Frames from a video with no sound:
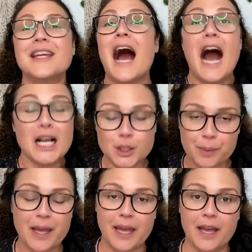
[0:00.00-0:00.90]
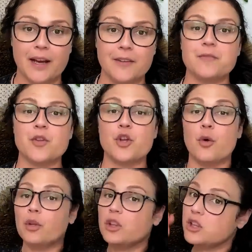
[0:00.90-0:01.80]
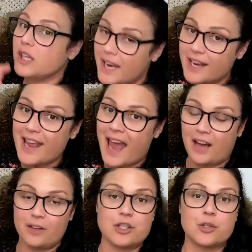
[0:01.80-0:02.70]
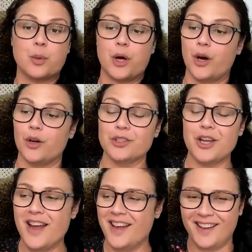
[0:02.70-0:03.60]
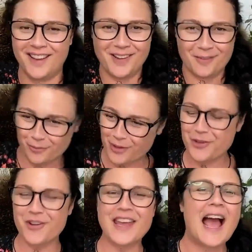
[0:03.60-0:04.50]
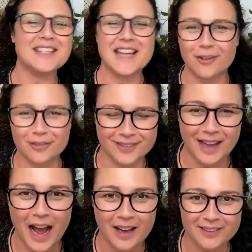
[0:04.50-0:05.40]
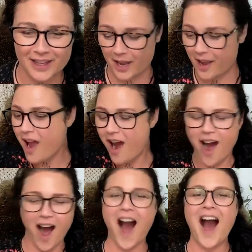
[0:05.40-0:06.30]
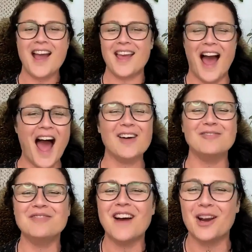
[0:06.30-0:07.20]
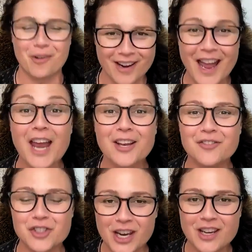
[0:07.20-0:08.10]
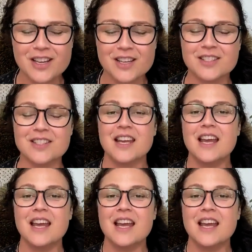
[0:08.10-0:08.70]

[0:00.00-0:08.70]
gasp for air, you're leading out into the world with your Gandalf Stark saying, I am a creative genius.